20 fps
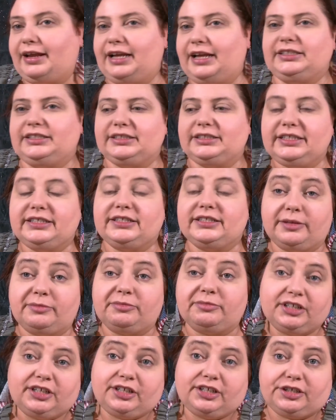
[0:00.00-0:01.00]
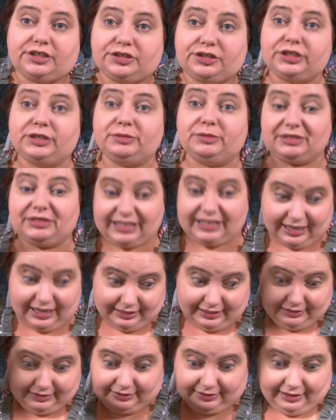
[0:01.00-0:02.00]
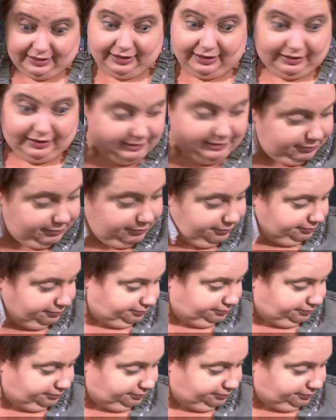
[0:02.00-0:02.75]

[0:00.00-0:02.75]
I, I just need something under the tree besides that.